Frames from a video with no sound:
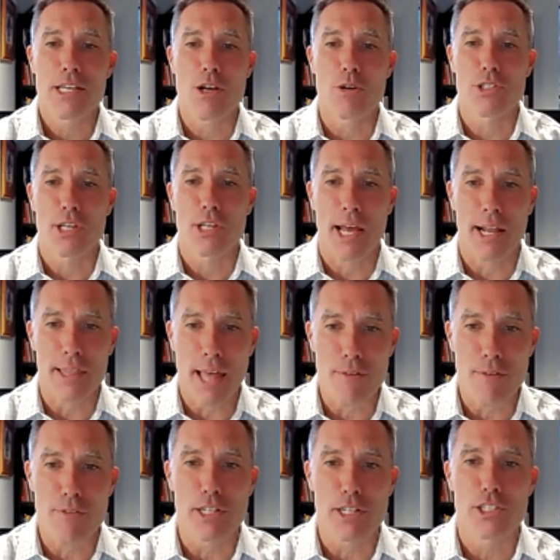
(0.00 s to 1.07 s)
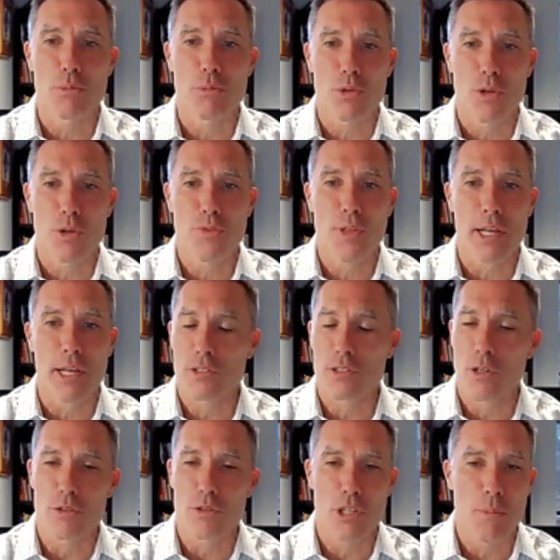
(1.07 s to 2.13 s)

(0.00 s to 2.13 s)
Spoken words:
to kind of leverage some good things.